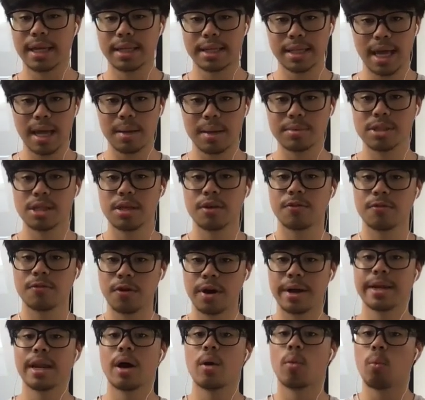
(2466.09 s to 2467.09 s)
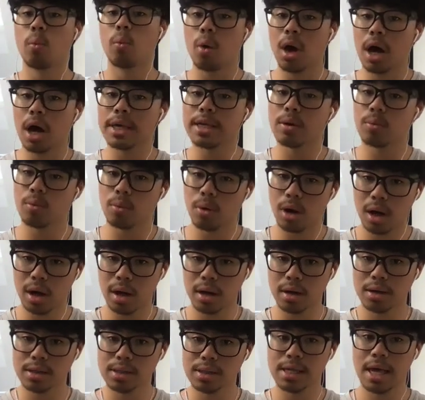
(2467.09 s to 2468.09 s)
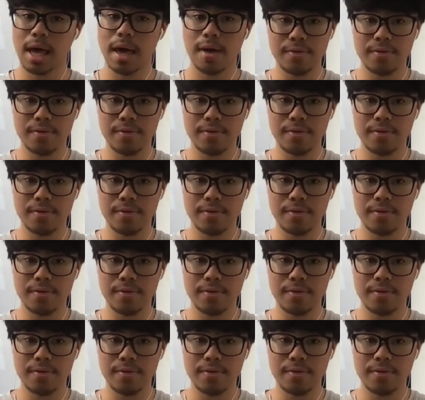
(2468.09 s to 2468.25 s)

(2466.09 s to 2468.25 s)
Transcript: adapt it, find out why it works,